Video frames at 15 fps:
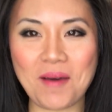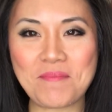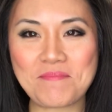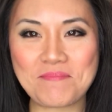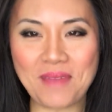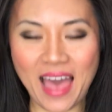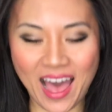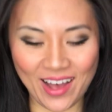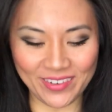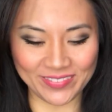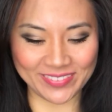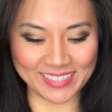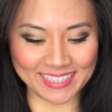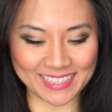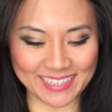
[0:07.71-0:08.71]

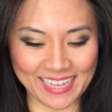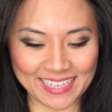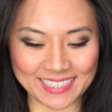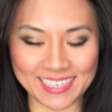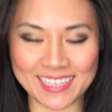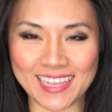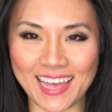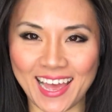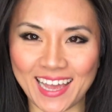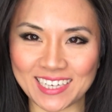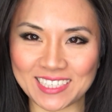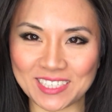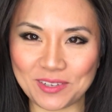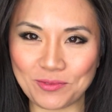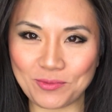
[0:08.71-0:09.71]
about this letter that I
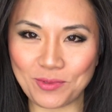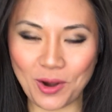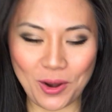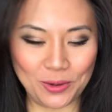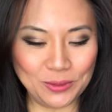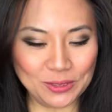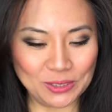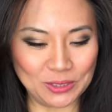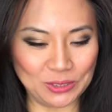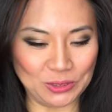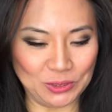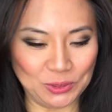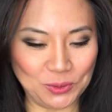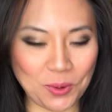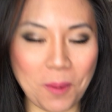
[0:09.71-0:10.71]
actually wrote
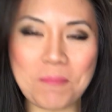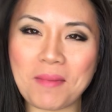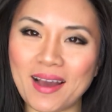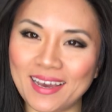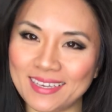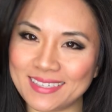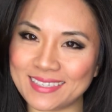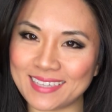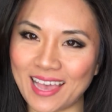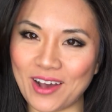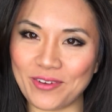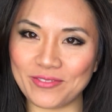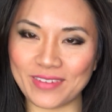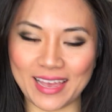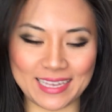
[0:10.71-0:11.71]
to
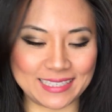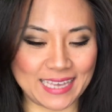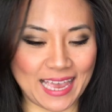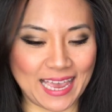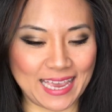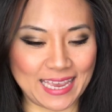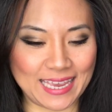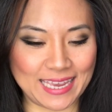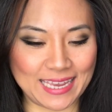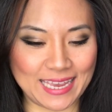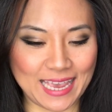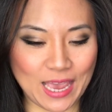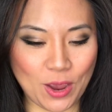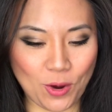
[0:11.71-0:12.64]
myself at a